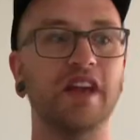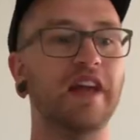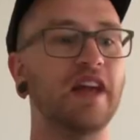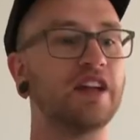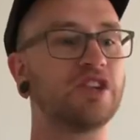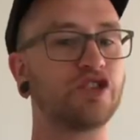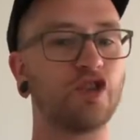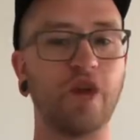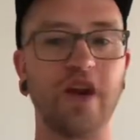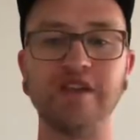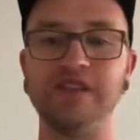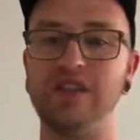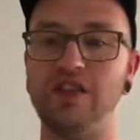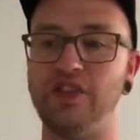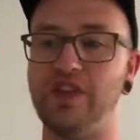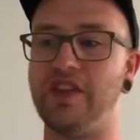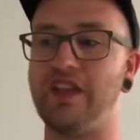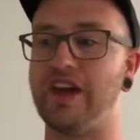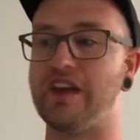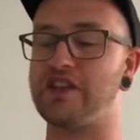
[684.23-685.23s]
It's crazy to
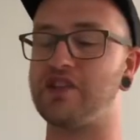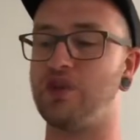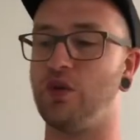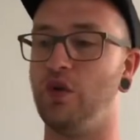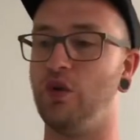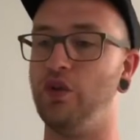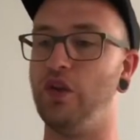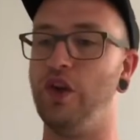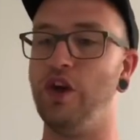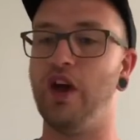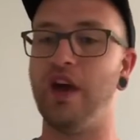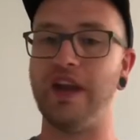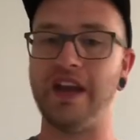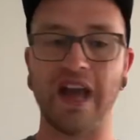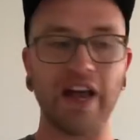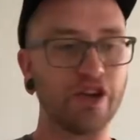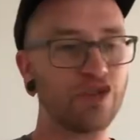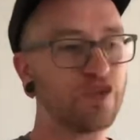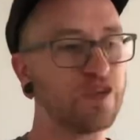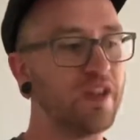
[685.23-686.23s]
think that I sold an
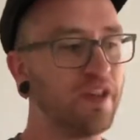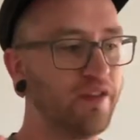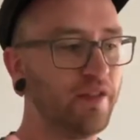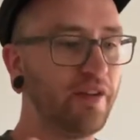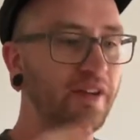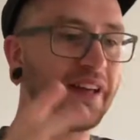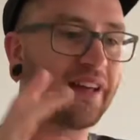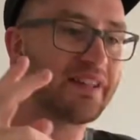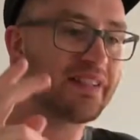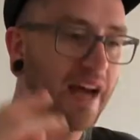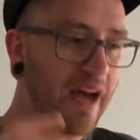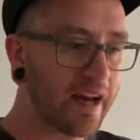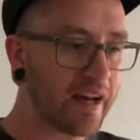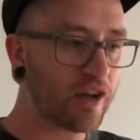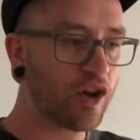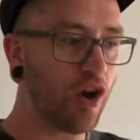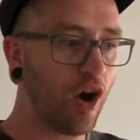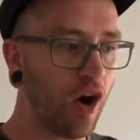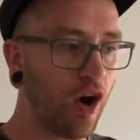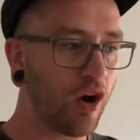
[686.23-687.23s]
entry-level
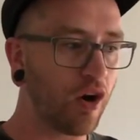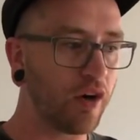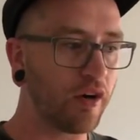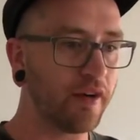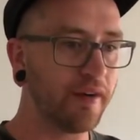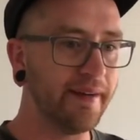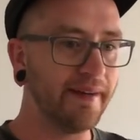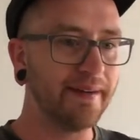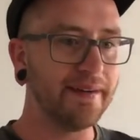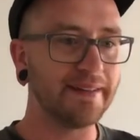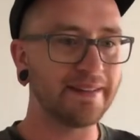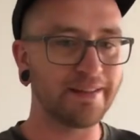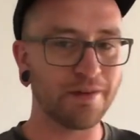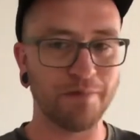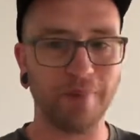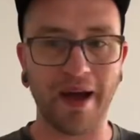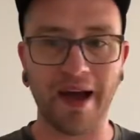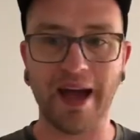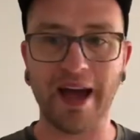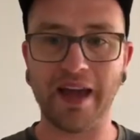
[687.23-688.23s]
exotic car to
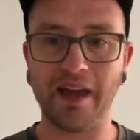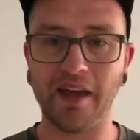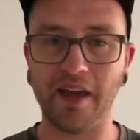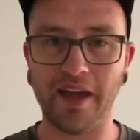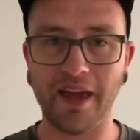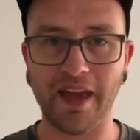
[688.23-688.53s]
buy